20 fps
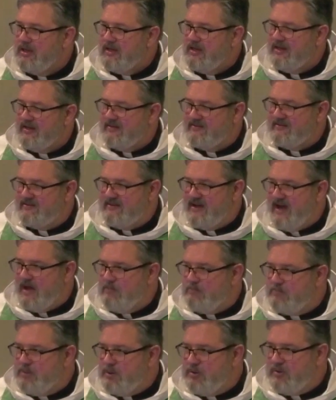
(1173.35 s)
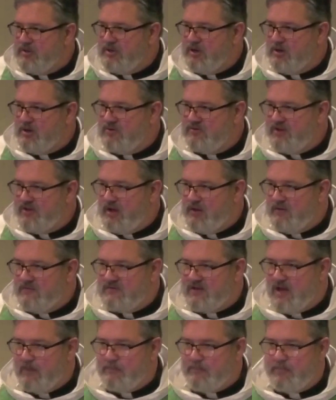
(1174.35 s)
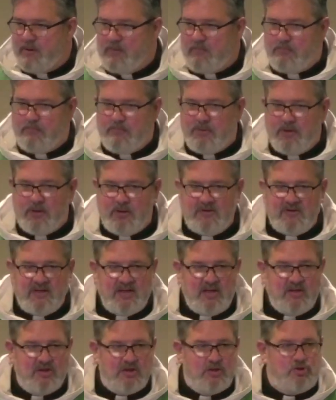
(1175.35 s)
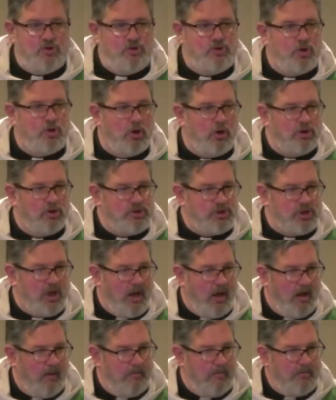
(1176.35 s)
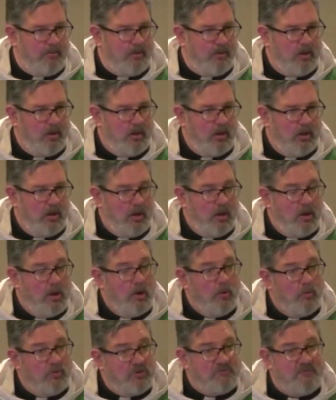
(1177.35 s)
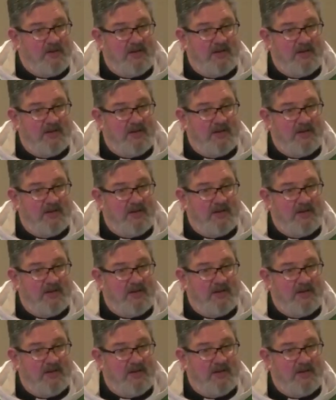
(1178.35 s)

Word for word: is not building ourselves up, but building the church up. Which means